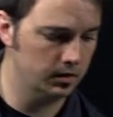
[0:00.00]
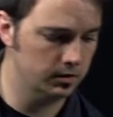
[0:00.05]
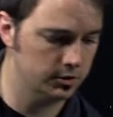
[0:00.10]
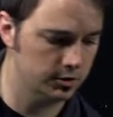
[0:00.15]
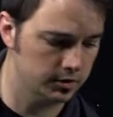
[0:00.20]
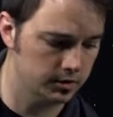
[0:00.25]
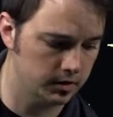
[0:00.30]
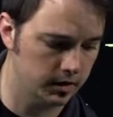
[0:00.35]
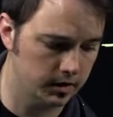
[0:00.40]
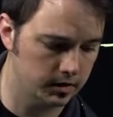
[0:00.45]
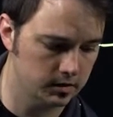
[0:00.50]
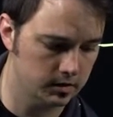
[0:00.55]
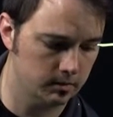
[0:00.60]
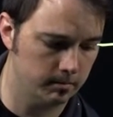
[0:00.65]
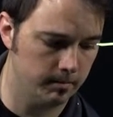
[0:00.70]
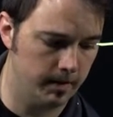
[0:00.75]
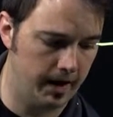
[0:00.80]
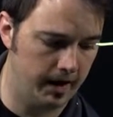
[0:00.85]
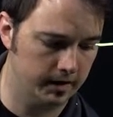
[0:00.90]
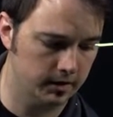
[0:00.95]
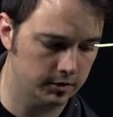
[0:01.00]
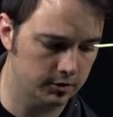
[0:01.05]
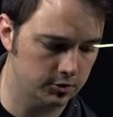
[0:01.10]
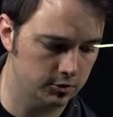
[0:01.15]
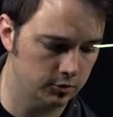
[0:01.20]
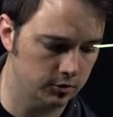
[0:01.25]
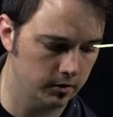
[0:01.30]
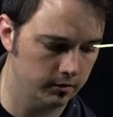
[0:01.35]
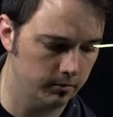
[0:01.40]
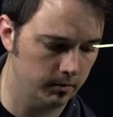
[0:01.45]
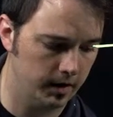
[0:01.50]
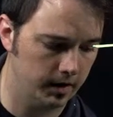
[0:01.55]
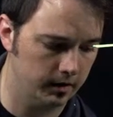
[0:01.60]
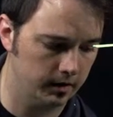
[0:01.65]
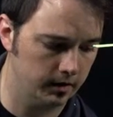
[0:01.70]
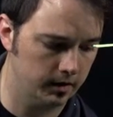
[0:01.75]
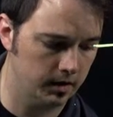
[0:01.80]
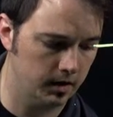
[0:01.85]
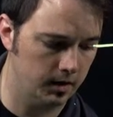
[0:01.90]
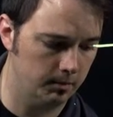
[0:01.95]
just as the magnitude of my
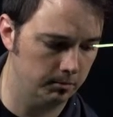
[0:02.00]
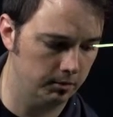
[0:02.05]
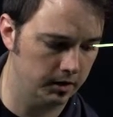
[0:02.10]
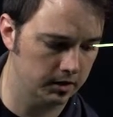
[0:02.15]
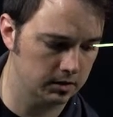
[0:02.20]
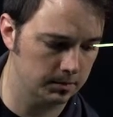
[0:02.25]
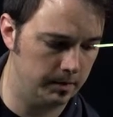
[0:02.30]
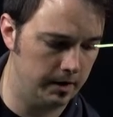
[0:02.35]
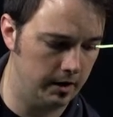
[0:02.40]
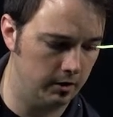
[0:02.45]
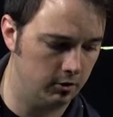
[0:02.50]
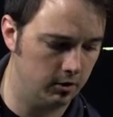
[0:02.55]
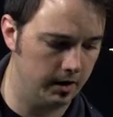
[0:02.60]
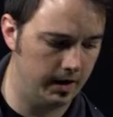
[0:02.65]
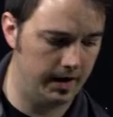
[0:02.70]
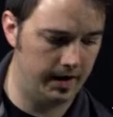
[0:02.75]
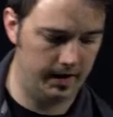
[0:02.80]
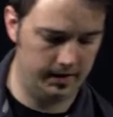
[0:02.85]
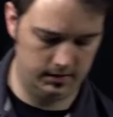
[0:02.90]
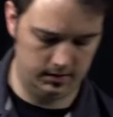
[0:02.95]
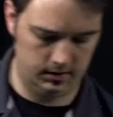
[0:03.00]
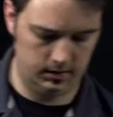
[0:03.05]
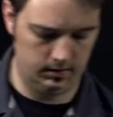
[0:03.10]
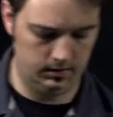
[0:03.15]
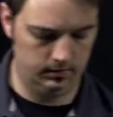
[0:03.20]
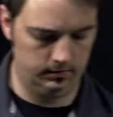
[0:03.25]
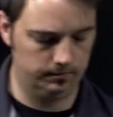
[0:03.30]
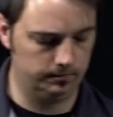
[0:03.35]
complex power S.